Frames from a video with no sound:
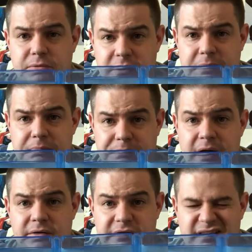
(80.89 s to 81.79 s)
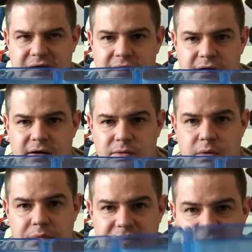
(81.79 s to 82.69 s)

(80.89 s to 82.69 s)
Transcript: it would have been better than what we